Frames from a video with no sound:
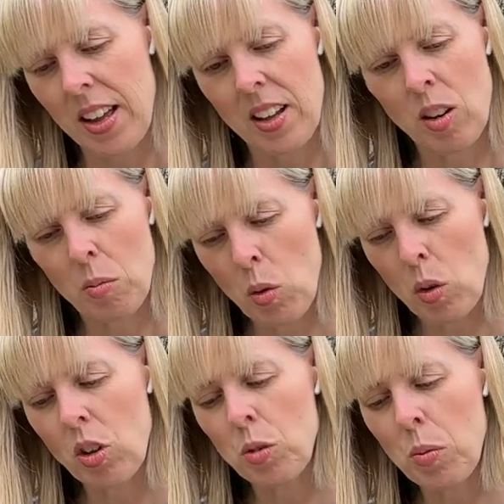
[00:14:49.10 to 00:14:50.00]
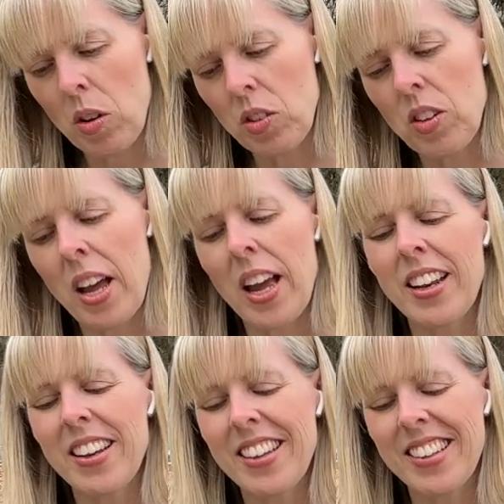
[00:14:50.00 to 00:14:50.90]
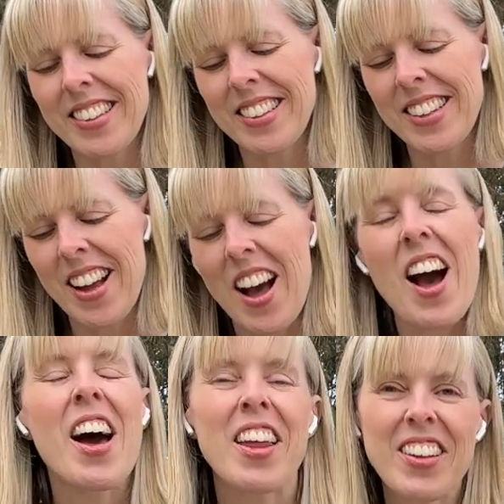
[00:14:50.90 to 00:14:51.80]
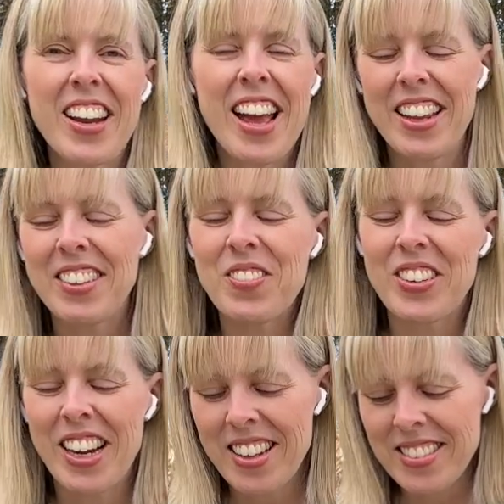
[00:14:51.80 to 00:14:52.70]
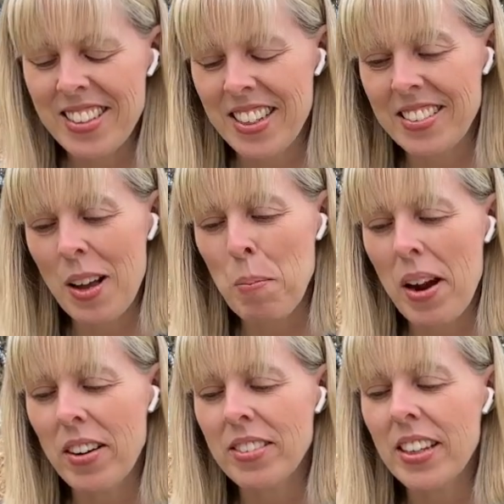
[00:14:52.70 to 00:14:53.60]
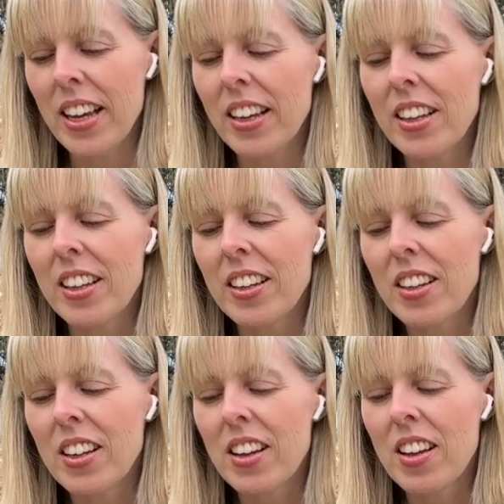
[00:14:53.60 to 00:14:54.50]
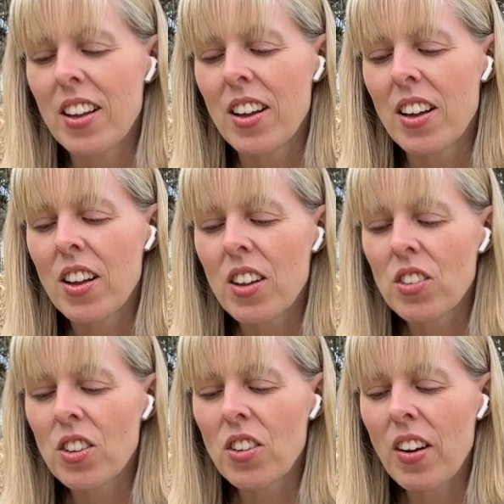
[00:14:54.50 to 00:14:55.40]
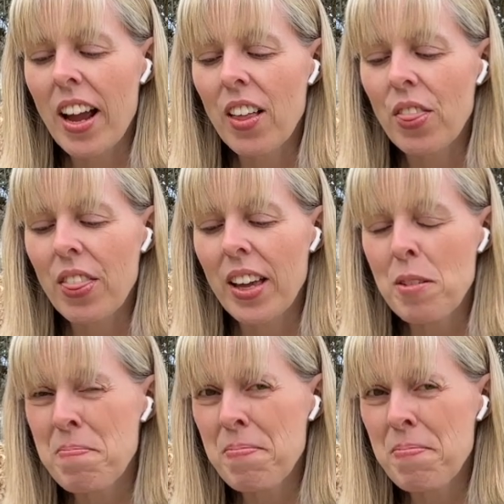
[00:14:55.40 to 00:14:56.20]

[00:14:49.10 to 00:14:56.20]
Oh, more cosmos, and I don't know how to pronounce these, how embarrassing. xeranthemum.